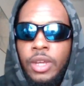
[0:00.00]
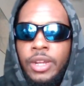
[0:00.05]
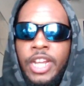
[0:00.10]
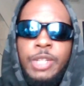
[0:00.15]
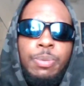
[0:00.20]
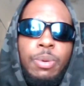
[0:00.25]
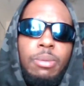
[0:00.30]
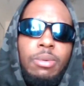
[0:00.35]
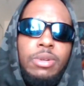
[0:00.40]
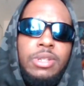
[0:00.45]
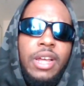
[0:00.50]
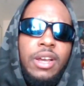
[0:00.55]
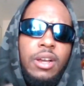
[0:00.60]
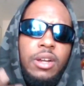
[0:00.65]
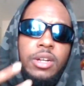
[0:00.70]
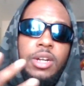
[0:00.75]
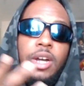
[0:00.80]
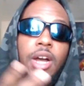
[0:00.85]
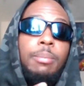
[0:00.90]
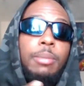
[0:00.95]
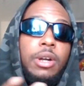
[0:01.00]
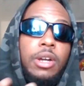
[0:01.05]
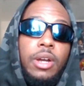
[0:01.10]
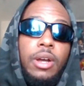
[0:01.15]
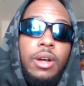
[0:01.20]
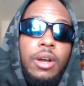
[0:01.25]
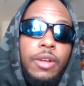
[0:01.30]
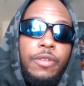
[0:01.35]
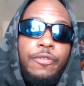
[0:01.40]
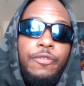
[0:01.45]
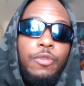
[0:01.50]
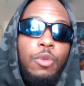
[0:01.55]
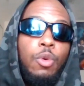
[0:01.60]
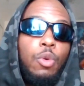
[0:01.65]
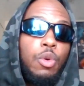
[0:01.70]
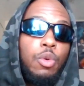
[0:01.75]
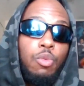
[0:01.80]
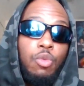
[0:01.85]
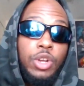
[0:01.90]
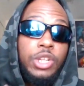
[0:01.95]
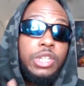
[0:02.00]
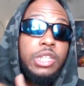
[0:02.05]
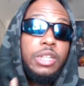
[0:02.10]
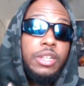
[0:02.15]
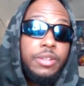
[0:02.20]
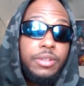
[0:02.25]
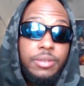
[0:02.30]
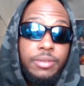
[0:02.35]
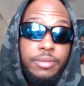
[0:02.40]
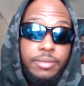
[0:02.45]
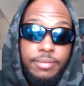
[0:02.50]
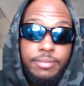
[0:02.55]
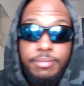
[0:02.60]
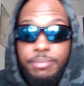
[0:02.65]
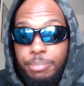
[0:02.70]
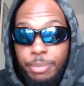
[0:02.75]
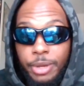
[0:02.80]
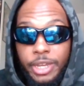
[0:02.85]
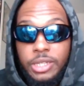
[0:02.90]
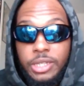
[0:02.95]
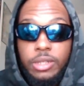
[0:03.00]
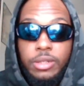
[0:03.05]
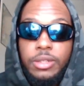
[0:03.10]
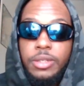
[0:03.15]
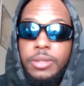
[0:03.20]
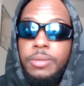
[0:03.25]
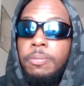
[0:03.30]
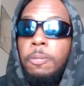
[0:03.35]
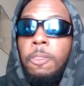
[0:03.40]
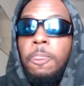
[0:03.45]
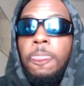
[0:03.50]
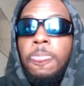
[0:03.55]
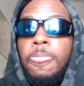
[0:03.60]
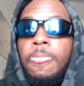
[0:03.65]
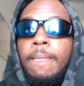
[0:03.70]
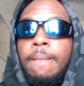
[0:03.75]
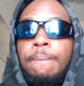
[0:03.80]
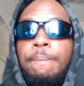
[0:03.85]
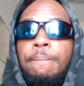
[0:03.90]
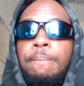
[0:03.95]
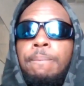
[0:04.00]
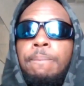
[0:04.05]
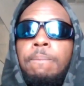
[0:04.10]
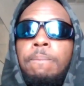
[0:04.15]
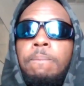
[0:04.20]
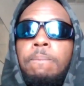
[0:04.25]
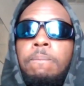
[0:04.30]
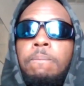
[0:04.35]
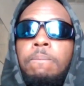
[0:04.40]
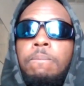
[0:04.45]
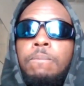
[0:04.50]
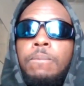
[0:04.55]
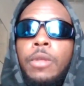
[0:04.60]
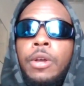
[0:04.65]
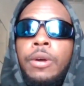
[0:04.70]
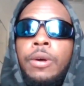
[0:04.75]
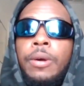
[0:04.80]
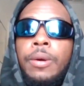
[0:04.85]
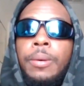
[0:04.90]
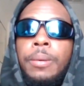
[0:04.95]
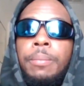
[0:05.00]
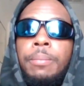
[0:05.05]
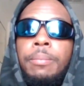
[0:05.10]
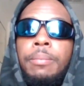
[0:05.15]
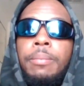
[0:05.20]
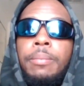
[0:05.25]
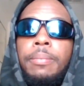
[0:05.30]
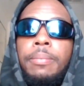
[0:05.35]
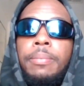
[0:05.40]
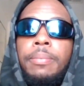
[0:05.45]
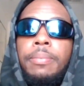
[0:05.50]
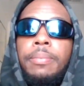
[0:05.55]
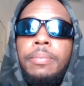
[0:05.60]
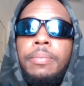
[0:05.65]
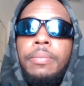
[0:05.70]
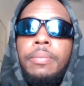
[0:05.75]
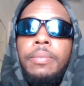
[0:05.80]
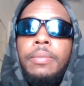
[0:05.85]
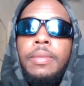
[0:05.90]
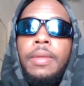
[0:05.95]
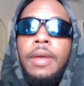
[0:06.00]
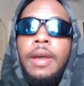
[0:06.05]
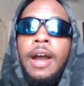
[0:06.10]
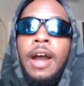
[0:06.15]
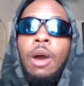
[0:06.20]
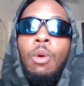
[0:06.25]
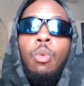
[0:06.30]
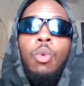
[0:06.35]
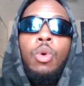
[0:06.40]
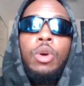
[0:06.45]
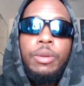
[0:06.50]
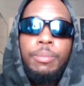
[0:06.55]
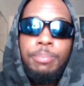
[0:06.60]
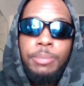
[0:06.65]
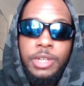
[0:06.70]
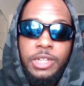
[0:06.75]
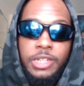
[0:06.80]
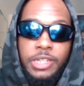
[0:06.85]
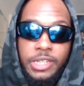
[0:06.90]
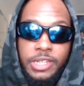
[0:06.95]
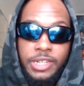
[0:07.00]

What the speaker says: that's pretty much like a Comic Con for wrestling, basically. Um, I want to meet